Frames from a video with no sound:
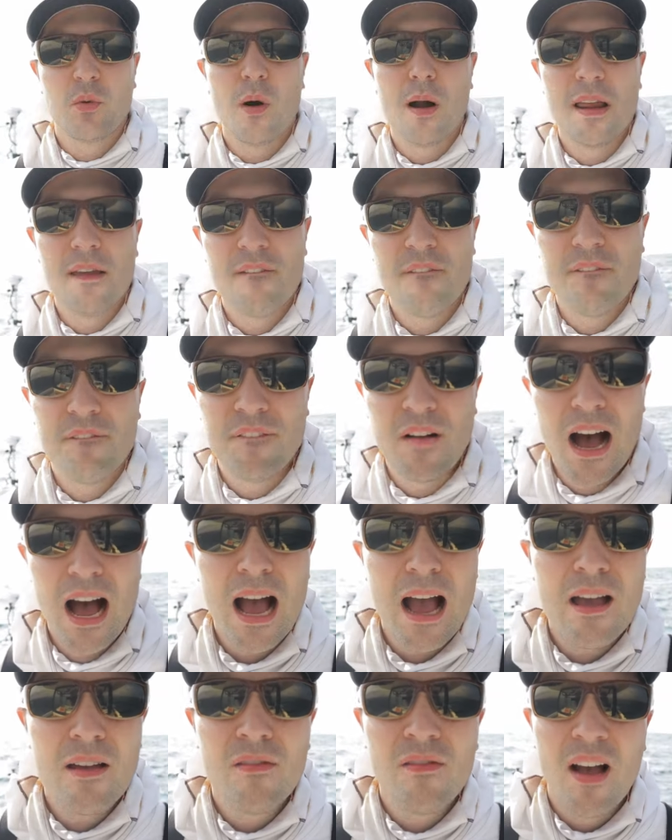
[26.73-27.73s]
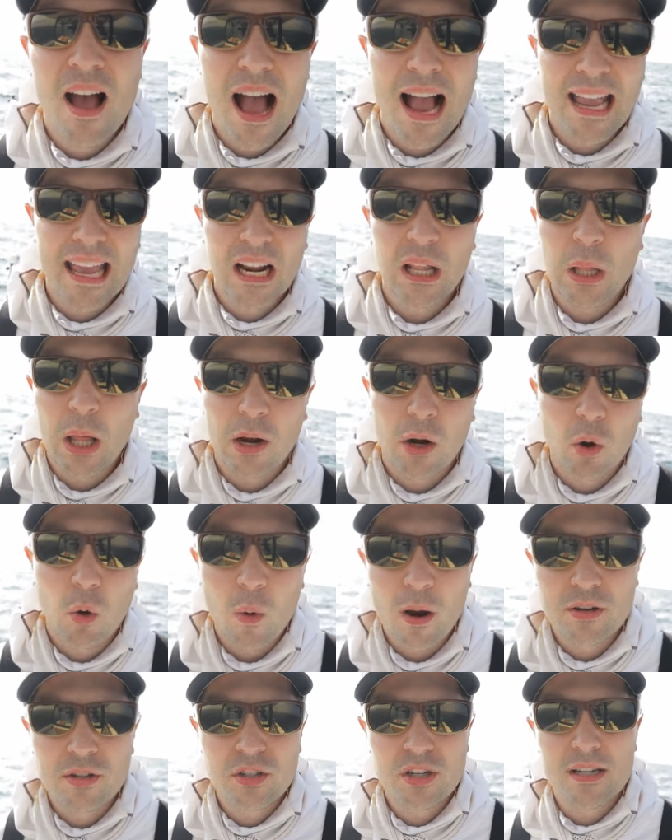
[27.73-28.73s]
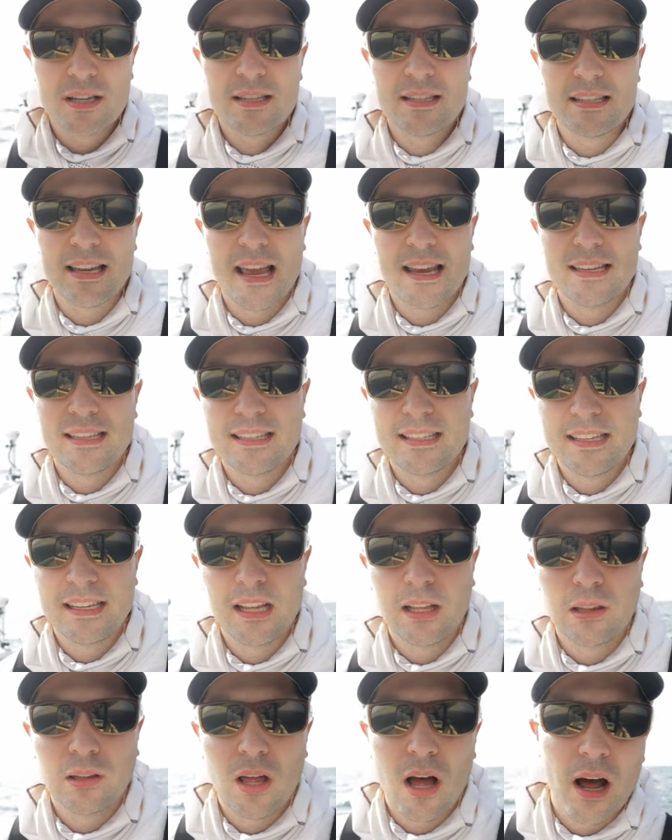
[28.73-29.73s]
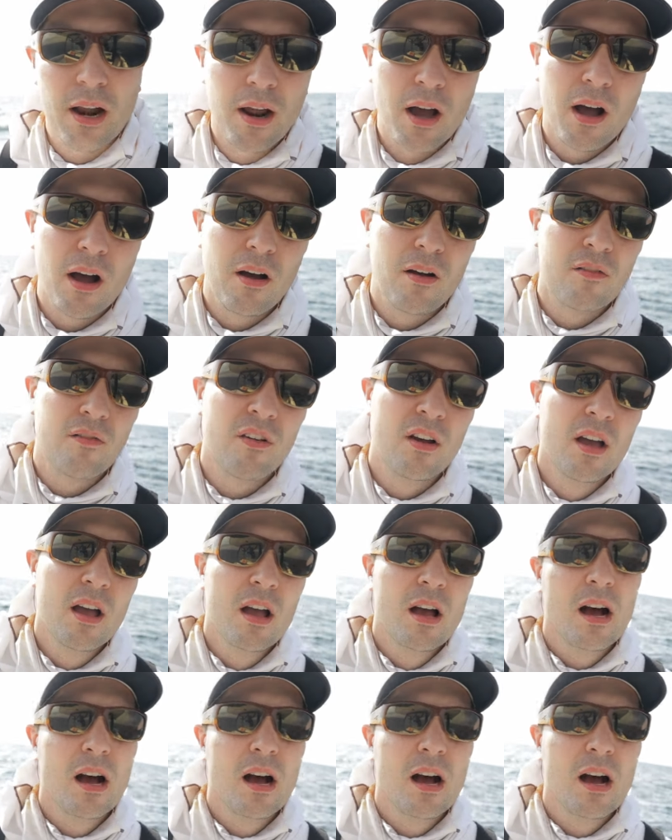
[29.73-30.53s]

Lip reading: 25. I get a lot of questions and see a lot of